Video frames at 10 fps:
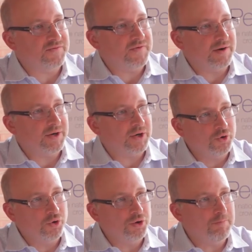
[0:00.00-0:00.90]
very
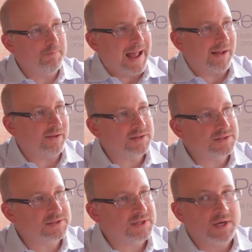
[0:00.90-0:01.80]
good
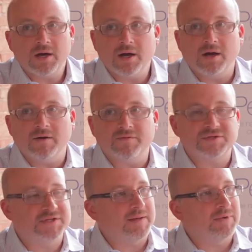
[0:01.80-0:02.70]
balance of
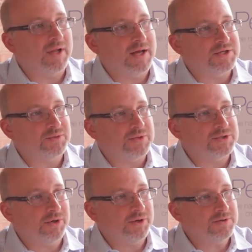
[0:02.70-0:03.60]
stabilized
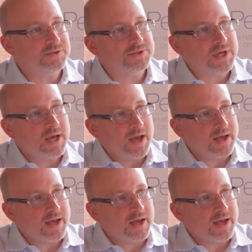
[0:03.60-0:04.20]
returns